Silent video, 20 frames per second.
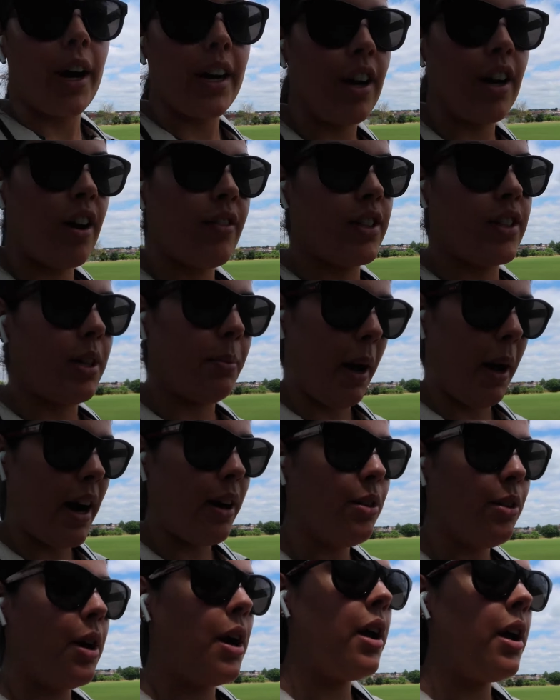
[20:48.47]
nervous
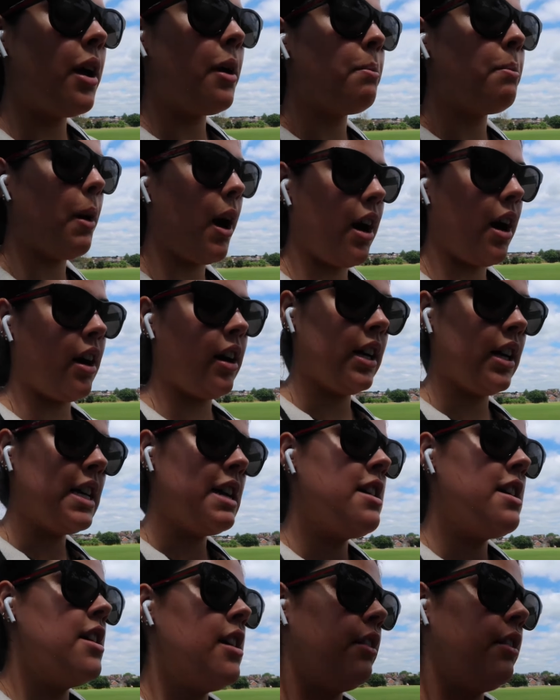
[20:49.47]
about, but
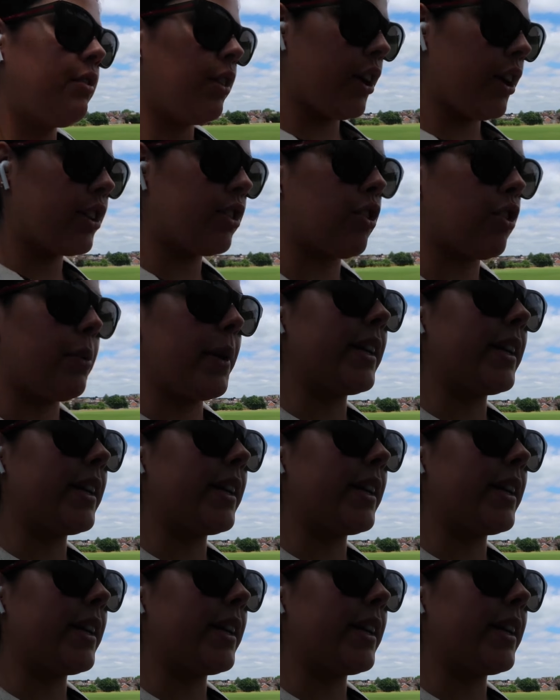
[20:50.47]
for those 3